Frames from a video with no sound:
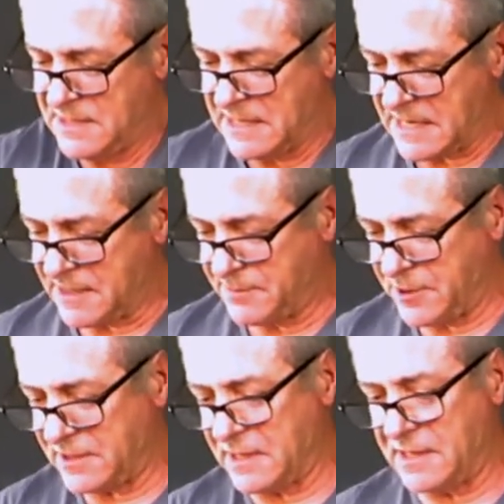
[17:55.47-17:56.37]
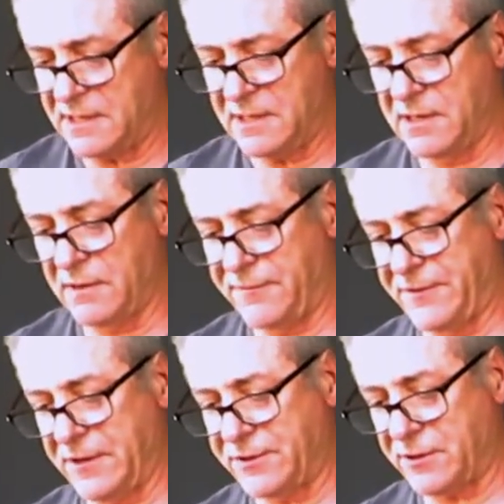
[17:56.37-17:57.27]
And I can put the little
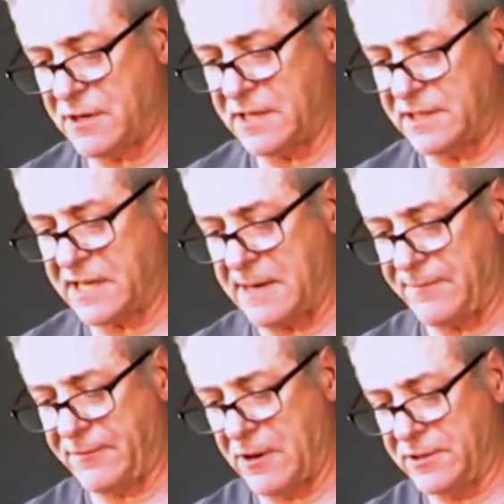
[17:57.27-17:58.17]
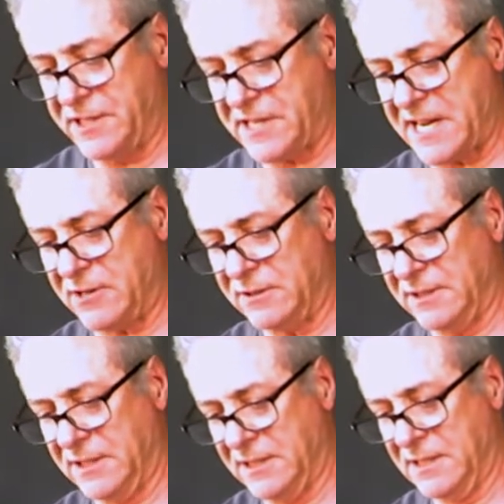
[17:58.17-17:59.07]
filter on to keep floaties out
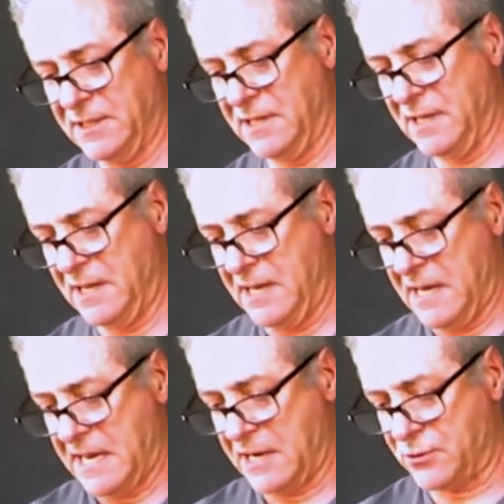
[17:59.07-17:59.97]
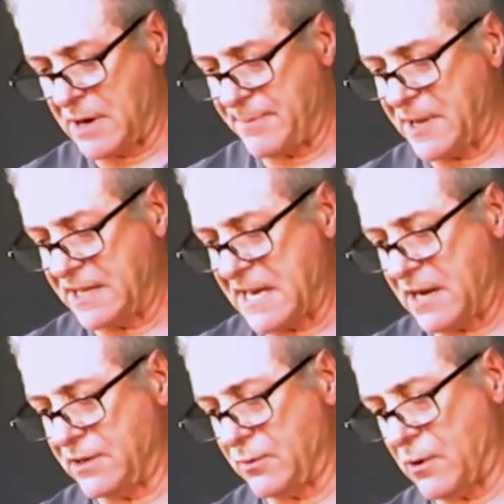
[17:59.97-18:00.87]
and drop that
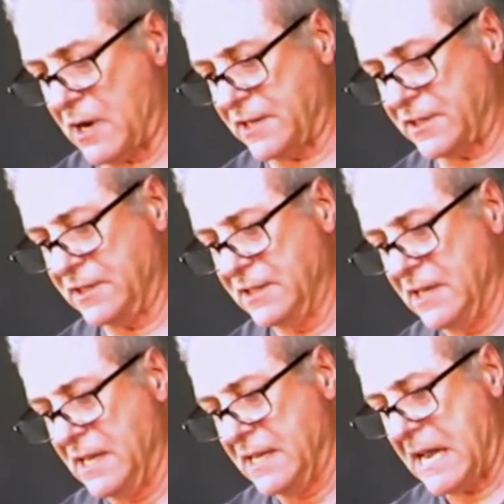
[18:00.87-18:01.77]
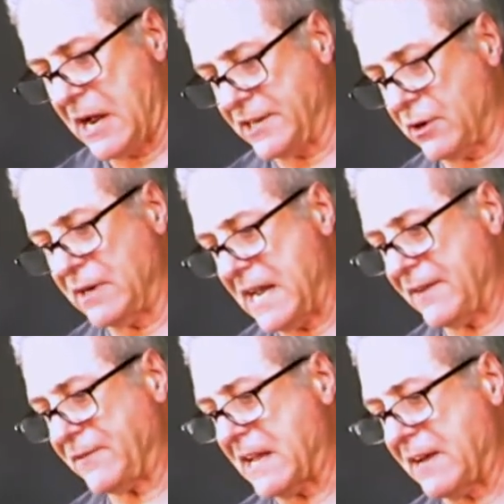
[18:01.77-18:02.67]
down in the water. Now I don't
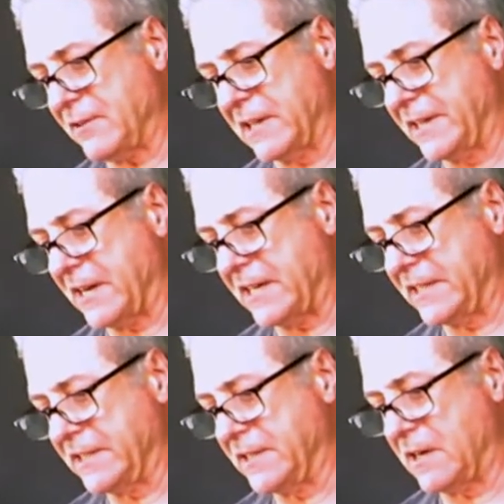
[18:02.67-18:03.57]
have to have a lid on it at